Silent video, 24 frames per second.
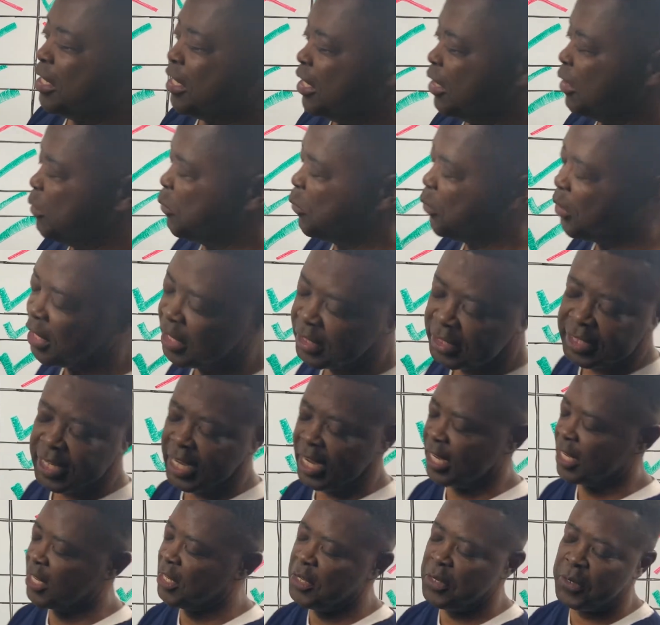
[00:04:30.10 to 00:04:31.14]
It will
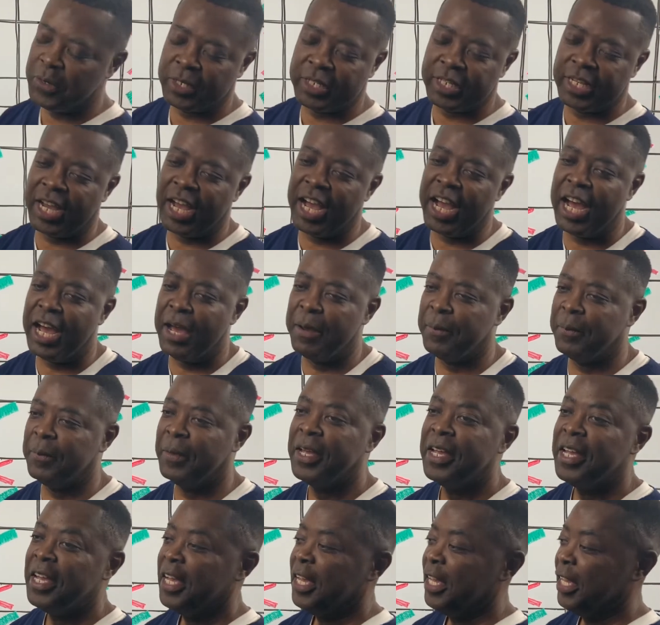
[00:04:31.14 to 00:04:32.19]
take you time.
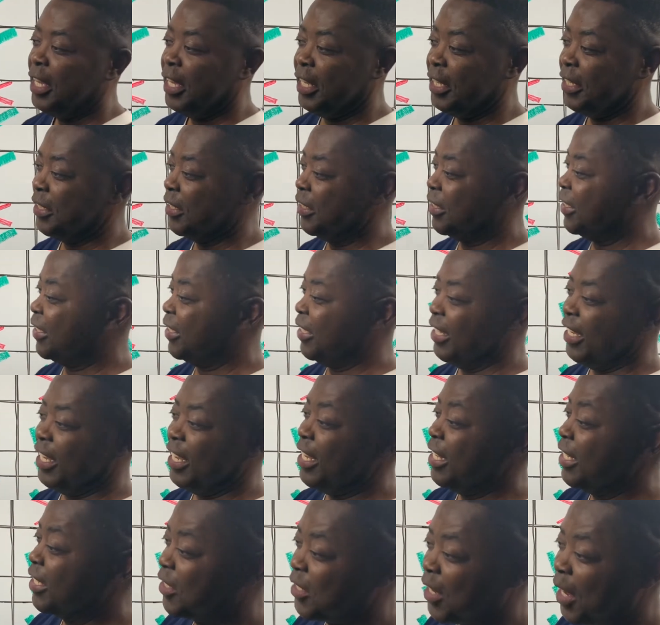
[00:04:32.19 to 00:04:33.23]

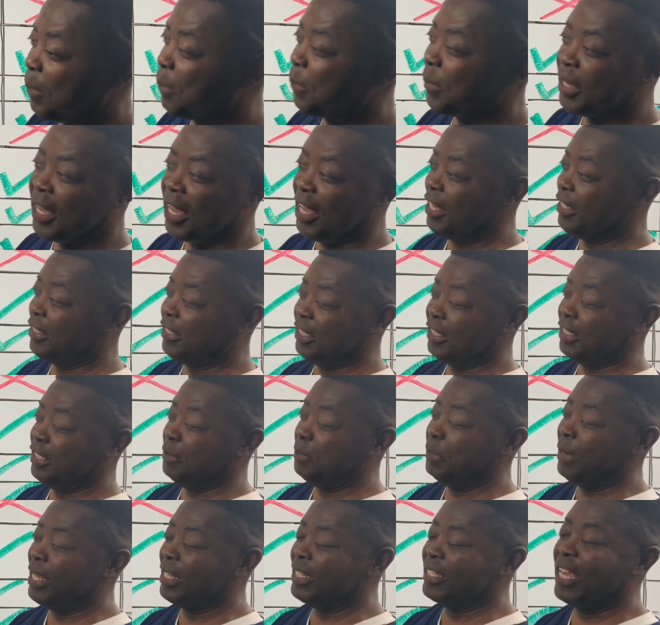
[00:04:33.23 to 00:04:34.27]
In some cases, it
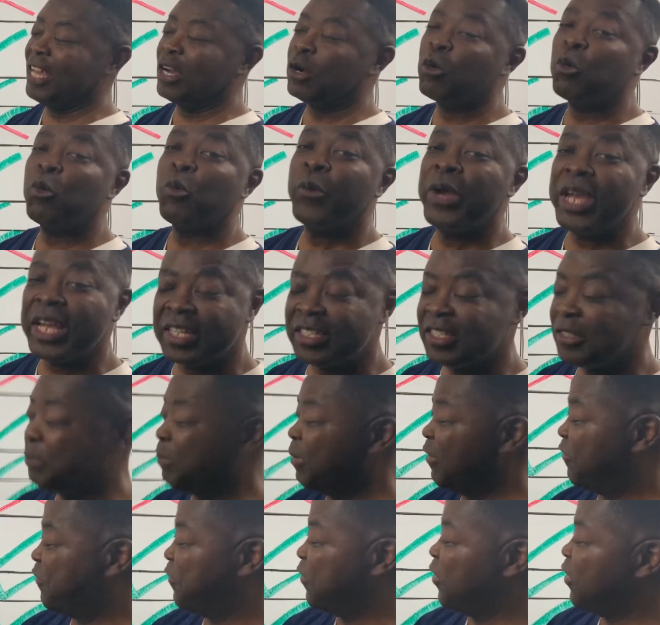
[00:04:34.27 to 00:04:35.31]
may take weeks
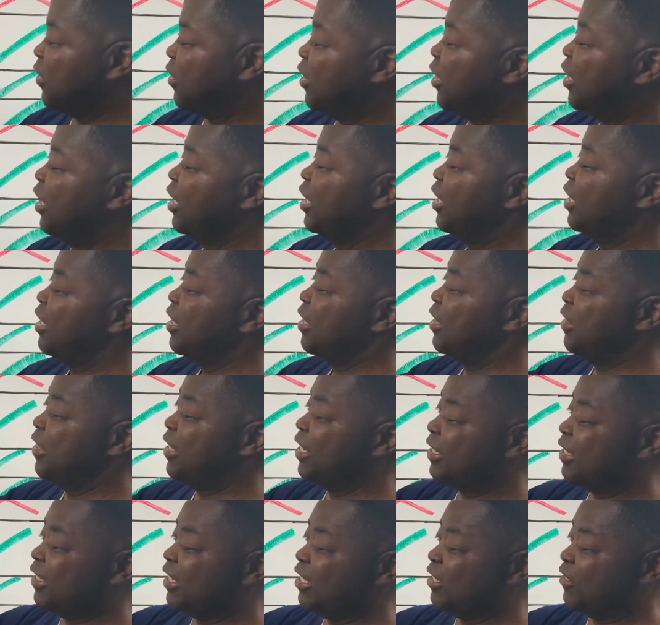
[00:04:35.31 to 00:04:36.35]
before
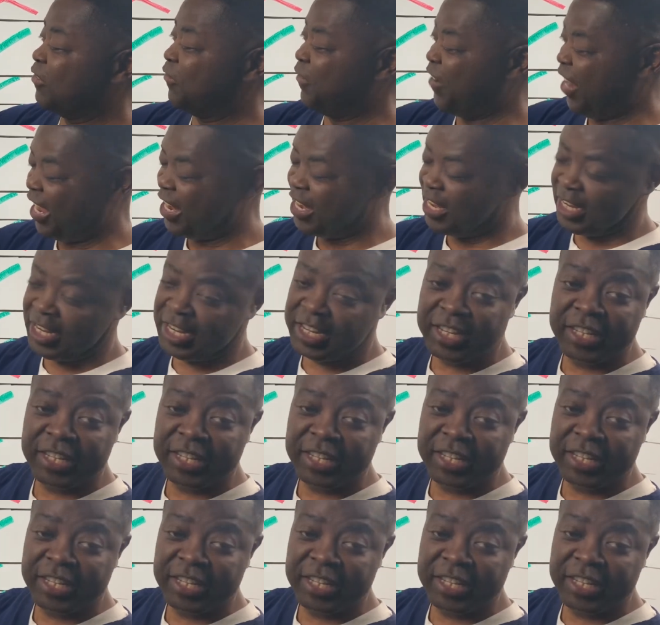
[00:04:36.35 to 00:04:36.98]
this is ready.